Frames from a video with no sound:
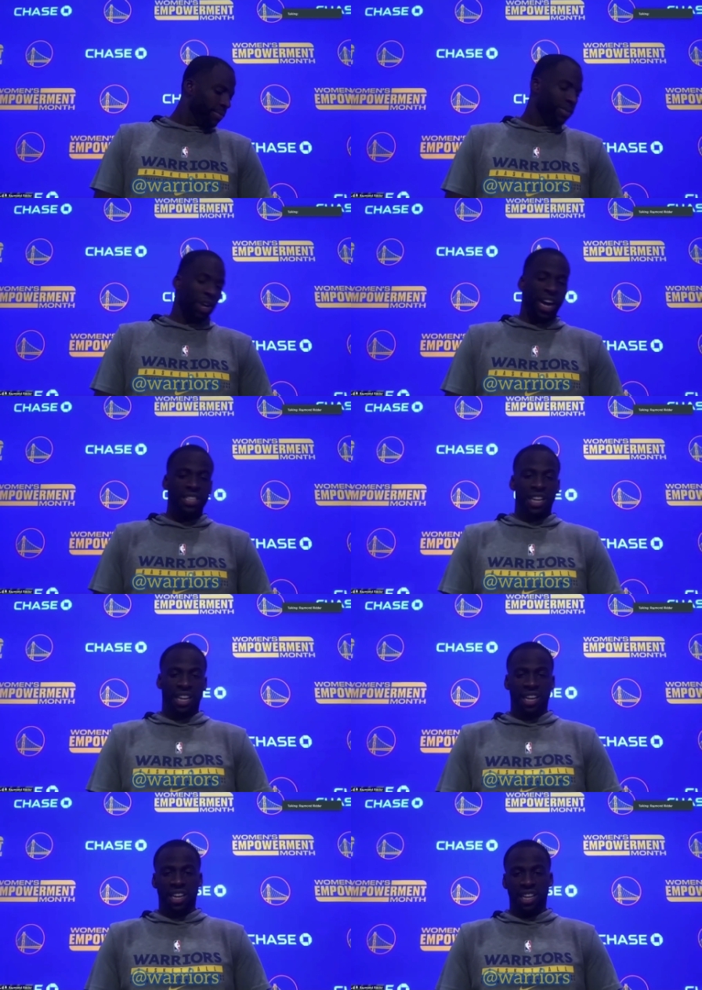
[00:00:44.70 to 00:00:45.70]
so I think
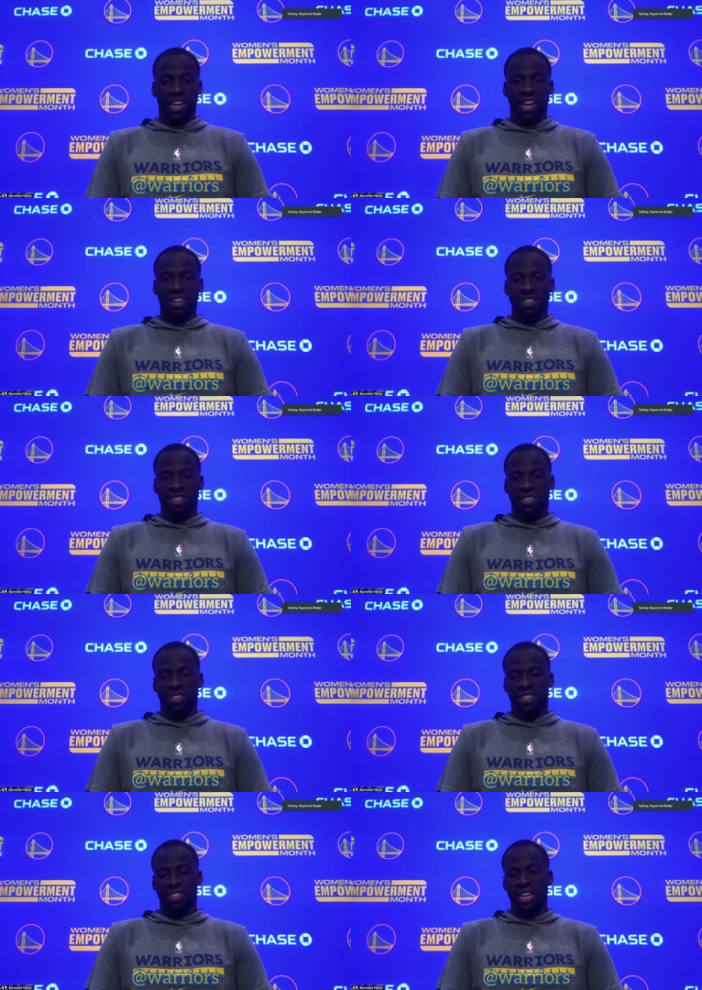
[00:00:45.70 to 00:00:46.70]
he can yell.
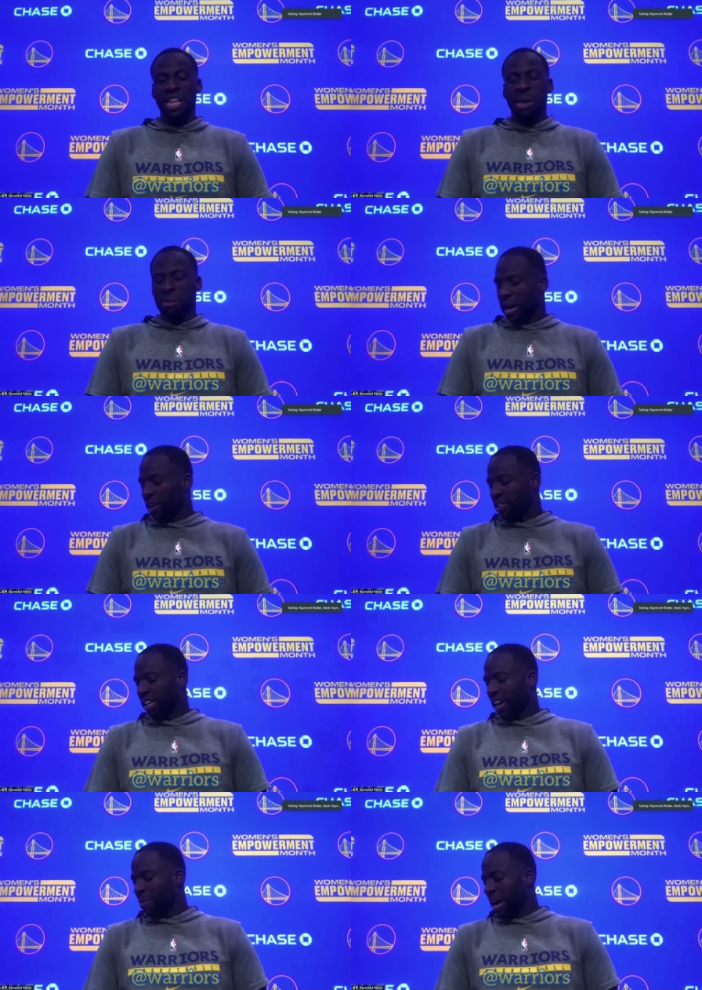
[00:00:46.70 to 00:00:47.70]
But I don't
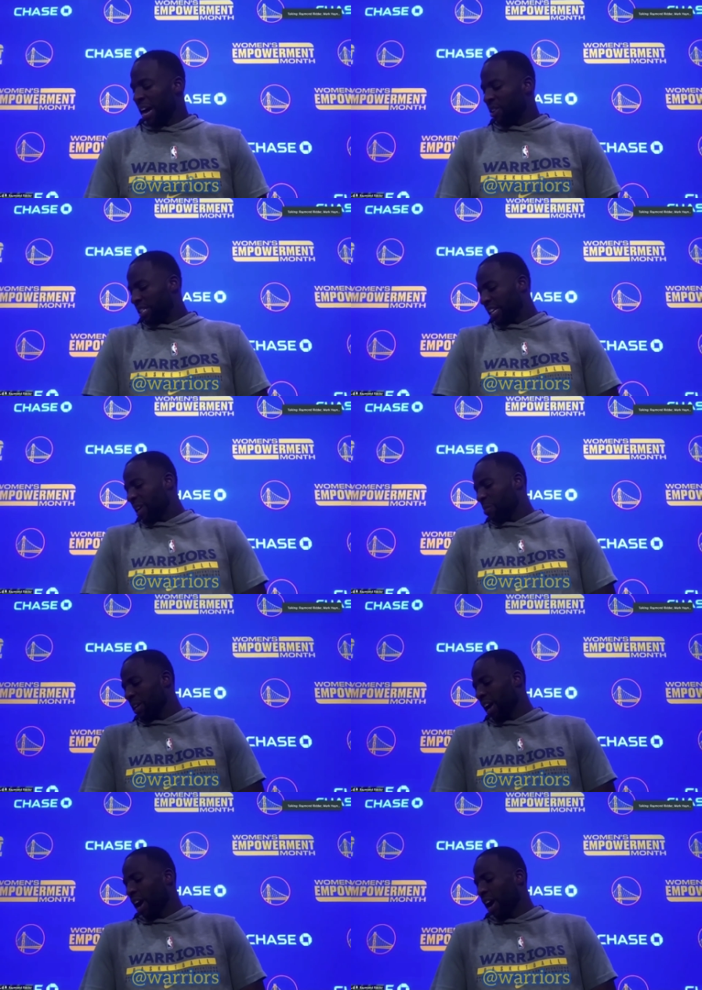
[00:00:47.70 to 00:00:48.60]
think I'm I don't think I'm really a